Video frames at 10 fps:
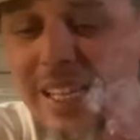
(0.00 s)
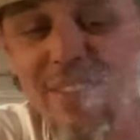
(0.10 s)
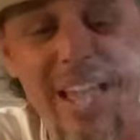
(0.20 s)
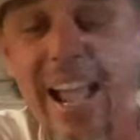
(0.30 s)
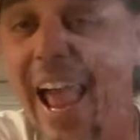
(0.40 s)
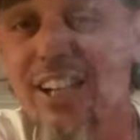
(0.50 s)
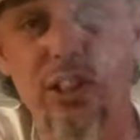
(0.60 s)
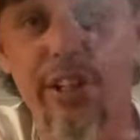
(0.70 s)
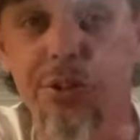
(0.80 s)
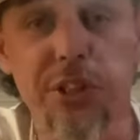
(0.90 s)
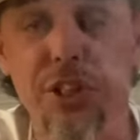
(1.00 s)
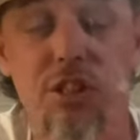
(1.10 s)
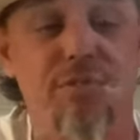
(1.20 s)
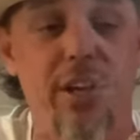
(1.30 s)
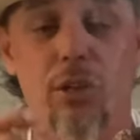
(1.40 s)
And that ash literally
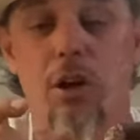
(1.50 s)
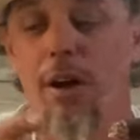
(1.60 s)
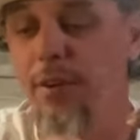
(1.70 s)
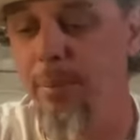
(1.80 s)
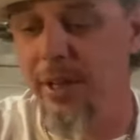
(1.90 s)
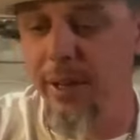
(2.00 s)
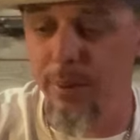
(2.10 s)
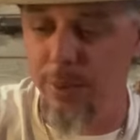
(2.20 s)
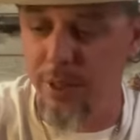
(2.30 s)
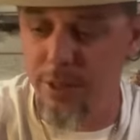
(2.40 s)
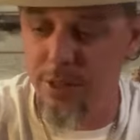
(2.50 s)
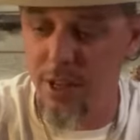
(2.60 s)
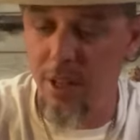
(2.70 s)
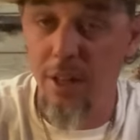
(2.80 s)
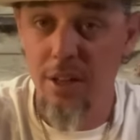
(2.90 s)
just fell off. I mean, it was
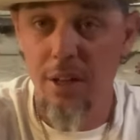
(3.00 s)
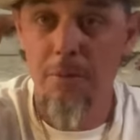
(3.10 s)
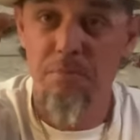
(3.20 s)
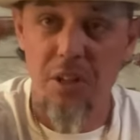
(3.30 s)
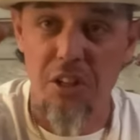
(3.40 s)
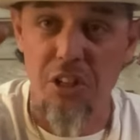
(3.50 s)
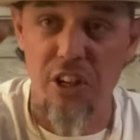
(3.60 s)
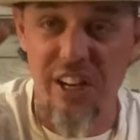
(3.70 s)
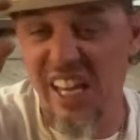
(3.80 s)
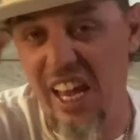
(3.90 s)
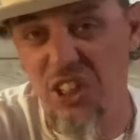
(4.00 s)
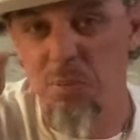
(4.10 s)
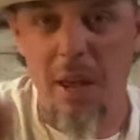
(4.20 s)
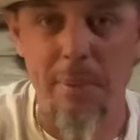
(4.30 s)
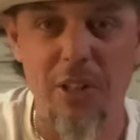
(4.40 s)
a good inch,
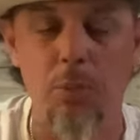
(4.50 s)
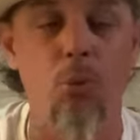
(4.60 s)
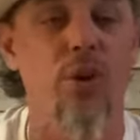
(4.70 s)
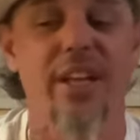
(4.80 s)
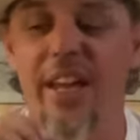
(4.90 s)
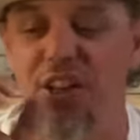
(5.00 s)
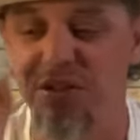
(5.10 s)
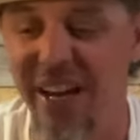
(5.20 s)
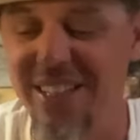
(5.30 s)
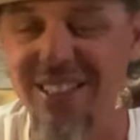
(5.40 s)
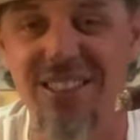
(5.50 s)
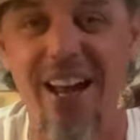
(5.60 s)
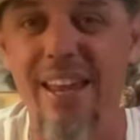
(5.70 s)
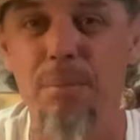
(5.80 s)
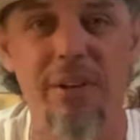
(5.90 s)
maybe a little more than an inch. Nice and
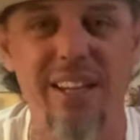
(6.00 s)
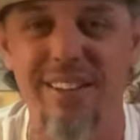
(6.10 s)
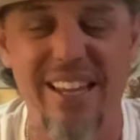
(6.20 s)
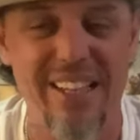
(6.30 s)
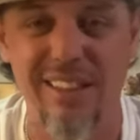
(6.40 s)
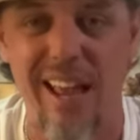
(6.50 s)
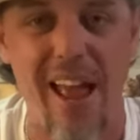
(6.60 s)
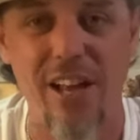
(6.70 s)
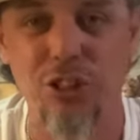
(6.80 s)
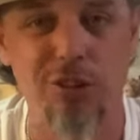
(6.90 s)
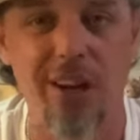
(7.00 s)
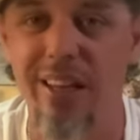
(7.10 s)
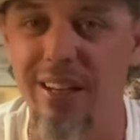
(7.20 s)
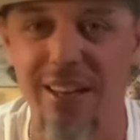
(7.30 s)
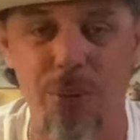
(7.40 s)
tight. And when it hit the ashtray,
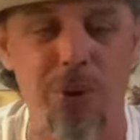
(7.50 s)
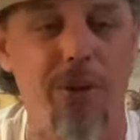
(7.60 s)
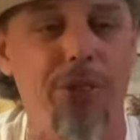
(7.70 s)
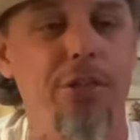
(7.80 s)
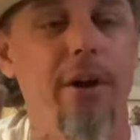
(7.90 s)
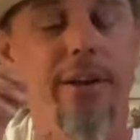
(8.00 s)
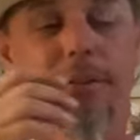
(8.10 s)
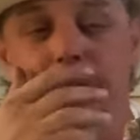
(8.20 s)
it hit with a thud.